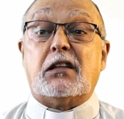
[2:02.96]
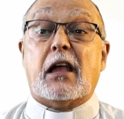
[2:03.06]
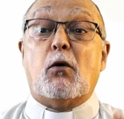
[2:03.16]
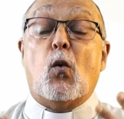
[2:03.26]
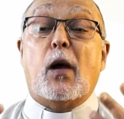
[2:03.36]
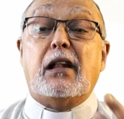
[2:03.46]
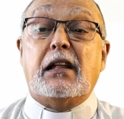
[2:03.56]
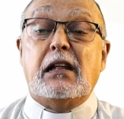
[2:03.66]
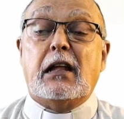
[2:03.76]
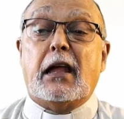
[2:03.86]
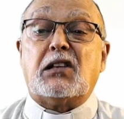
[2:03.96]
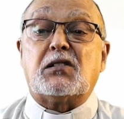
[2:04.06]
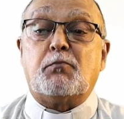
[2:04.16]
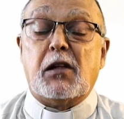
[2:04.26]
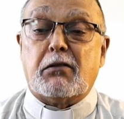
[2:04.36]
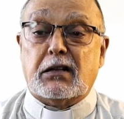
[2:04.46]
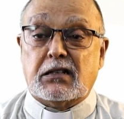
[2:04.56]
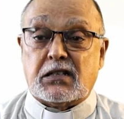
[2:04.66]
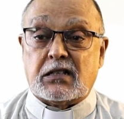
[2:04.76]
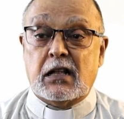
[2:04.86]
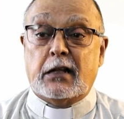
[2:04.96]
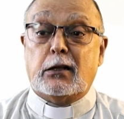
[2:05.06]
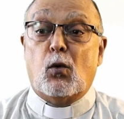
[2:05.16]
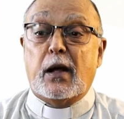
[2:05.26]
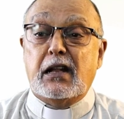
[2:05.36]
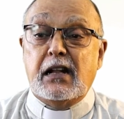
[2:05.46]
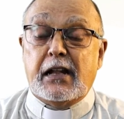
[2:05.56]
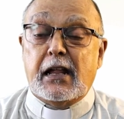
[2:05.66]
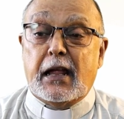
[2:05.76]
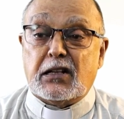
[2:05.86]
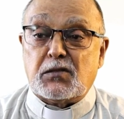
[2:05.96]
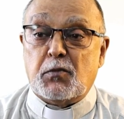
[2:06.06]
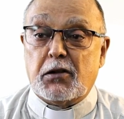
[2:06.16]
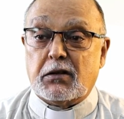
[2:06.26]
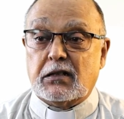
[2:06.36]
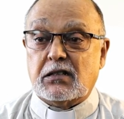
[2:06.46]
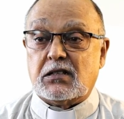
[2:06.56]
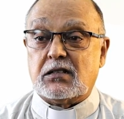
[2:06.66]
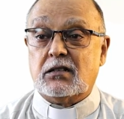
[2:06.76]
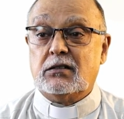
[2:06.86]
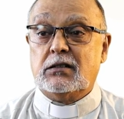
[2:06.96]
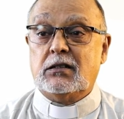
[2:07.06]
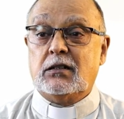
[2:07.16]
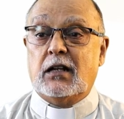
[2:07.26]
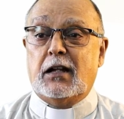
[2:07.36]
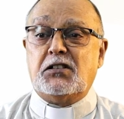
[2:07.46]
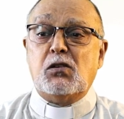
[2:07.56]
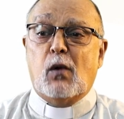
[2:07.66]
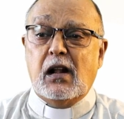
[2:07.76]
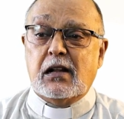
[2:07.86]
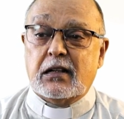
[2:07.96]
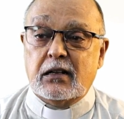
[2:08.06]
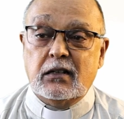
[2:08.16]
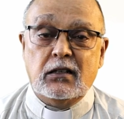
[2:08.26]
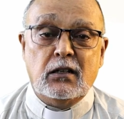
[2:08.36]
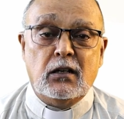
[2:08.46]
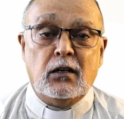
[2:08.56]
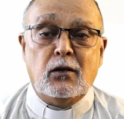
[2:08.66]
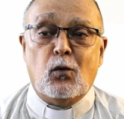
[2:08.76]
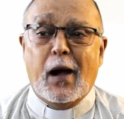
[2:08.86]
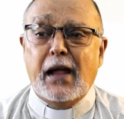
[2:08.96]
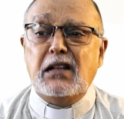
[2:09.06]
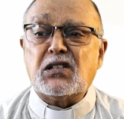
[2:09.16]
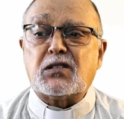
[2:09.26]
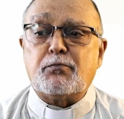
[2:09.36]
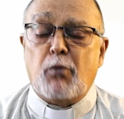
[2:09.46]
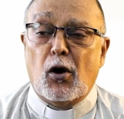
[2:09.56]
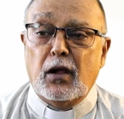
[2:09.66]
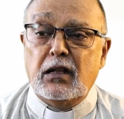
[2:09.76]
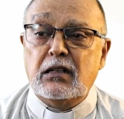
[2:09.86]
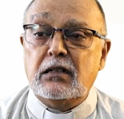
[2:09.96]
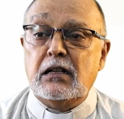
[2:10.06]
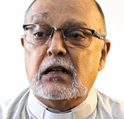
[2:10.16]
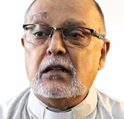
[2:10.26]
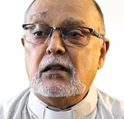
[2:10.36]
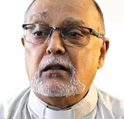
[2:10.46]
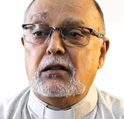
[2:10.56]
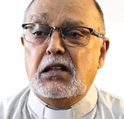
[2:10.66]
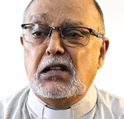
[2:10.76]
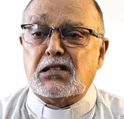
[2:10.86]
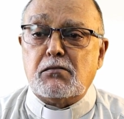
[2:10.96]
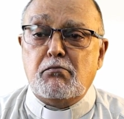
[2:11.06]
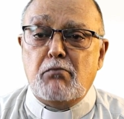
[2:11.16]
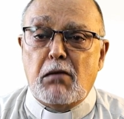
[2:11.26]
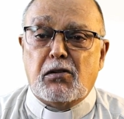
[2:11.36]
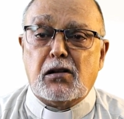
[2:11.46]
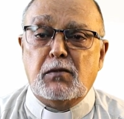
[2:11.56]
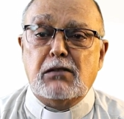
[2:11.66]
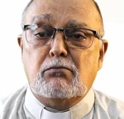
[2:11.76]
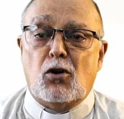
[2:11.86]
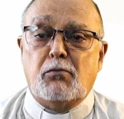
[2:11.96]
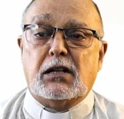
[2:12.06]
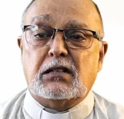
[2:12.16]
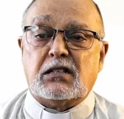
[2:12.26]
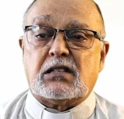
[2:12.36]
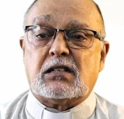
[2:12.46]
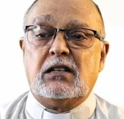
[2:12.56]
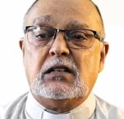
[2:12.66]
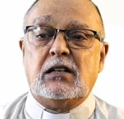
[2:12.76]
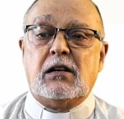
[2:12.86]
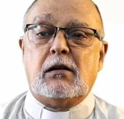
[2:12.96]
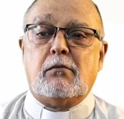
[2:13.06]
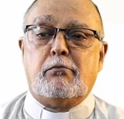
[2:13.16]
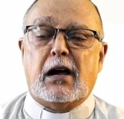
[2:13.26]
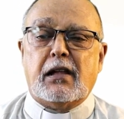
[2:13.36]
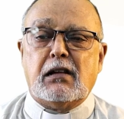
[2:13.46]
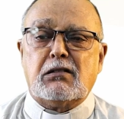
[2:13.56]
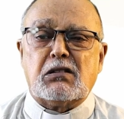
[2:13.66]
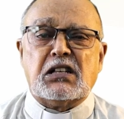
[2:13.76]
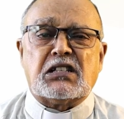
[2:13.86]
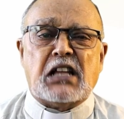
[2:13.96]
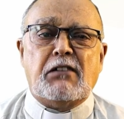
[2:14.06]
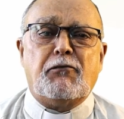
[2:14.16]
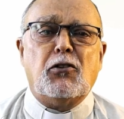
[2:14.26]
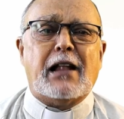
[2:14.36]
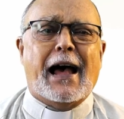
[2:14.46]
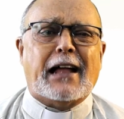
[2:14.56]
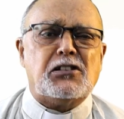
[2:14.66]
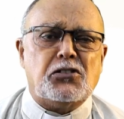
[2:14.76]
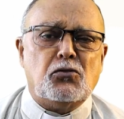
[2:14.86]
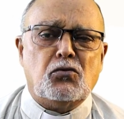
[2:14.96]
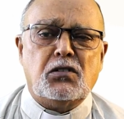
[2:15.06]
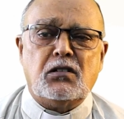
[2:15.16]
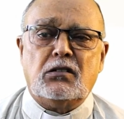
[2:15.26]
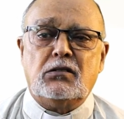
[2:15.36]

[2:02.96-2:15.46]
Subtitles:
the wedding experience, the wedding day experience. And she wondered, why spoil these memorable moments by a resentful attitude?